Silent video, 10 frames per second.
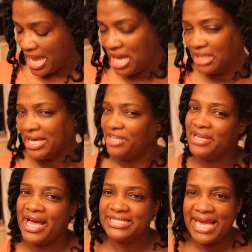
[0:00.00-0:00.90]
A lot of
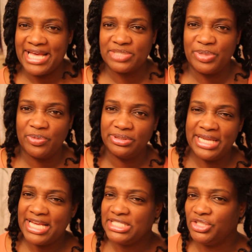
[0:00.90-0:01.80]
you guys ask me, well,
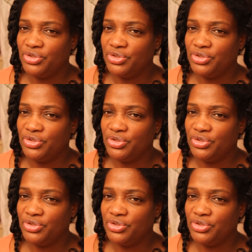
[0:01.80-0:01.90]
Nancy,